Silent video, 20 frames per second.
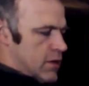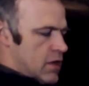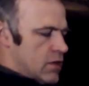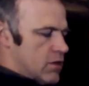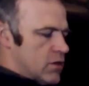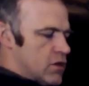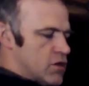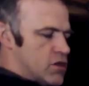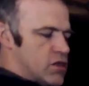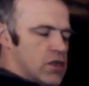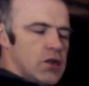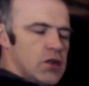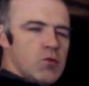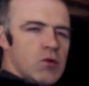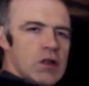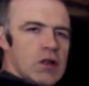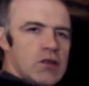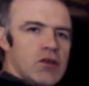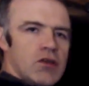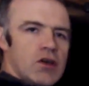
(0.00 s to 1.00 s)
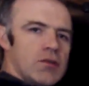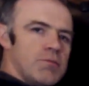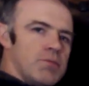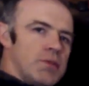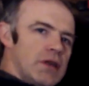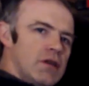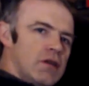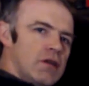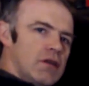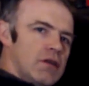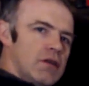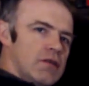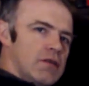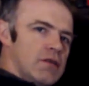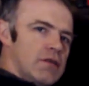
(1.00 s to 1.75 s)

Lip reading: energy will not be